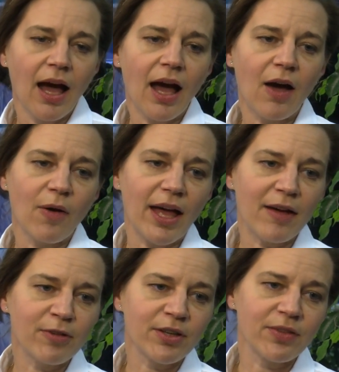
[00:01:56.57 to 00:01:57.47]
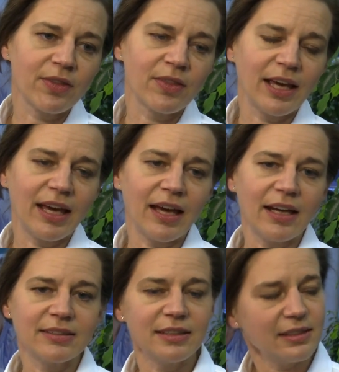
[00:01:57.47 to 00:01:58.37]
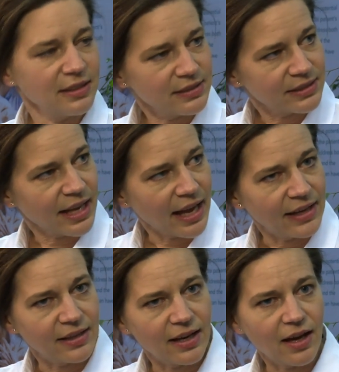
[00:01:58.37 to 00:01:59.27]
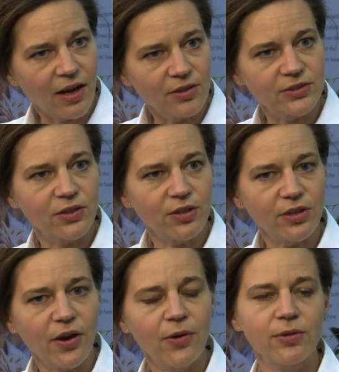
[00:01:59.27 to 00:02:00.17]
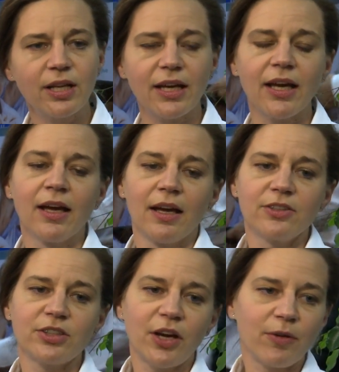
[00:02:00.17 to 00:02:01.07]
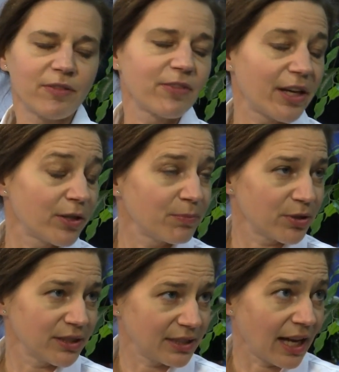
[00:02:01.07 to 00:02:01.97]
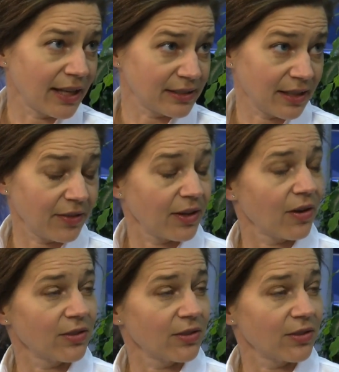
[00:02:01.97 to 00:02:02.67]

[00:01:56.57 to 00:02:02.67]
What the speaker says: However, the CT scan allows not only showing very precisely the